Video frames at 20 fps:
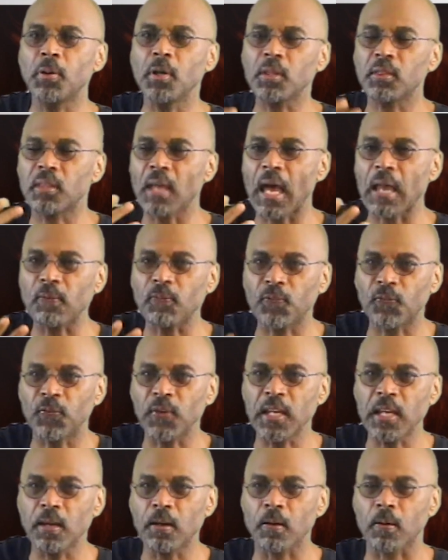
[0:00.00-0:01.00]
put that
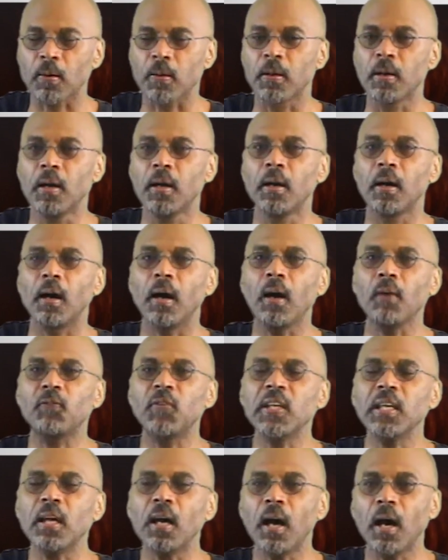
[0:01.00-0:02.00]
fear
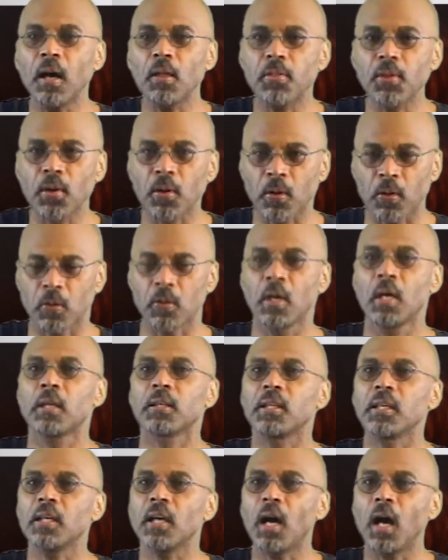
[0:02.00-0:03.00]
of the other,
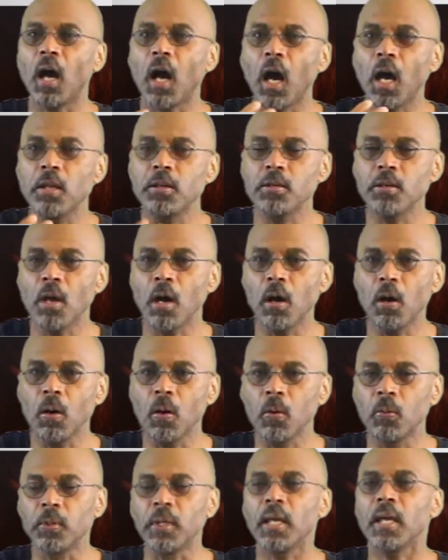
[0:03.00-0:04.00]
the
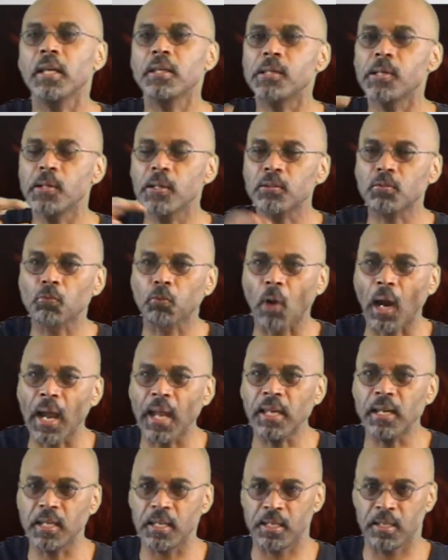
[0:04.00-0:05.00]
unknown, into his
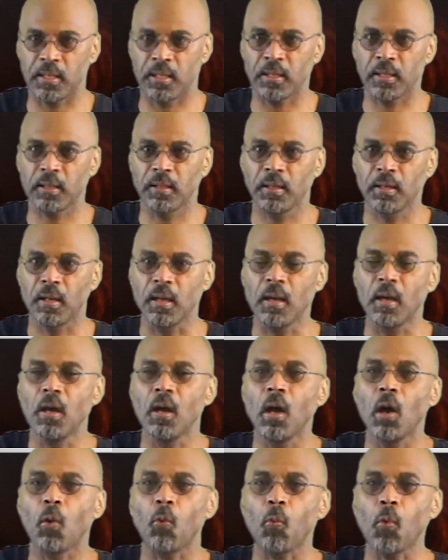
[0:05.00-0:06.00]
writing.
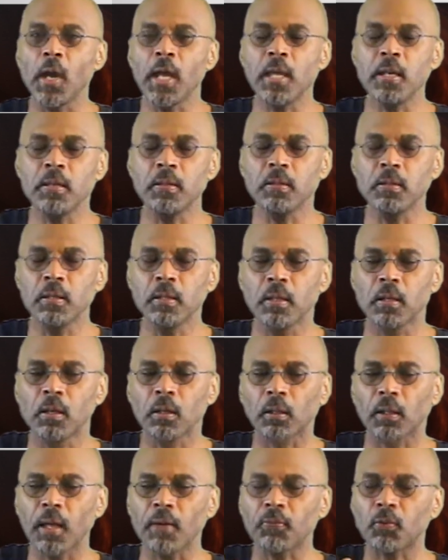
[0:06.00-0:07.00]
When
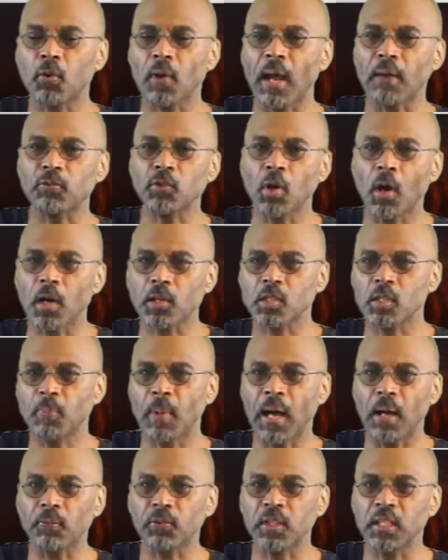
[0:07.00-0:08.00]
Lovecraft talks
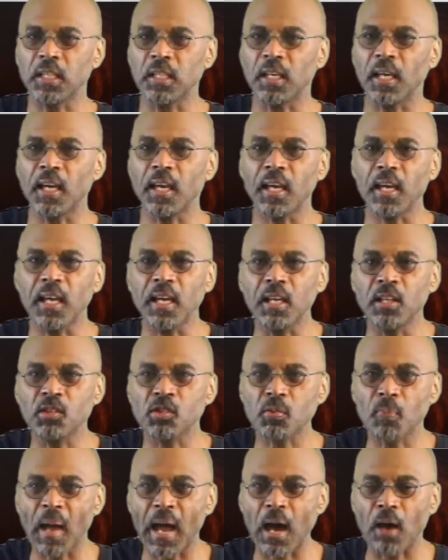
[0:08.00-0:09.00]
about the
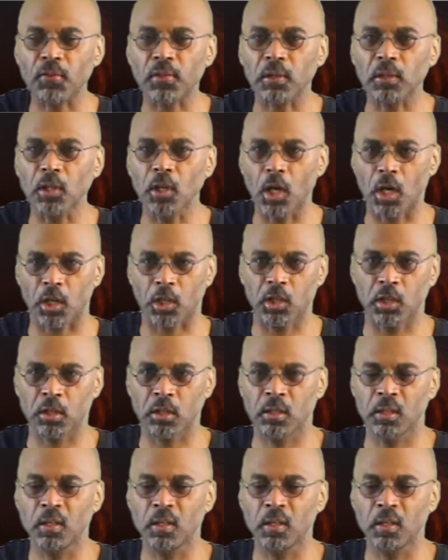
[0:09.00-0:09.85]
Innsmouth look,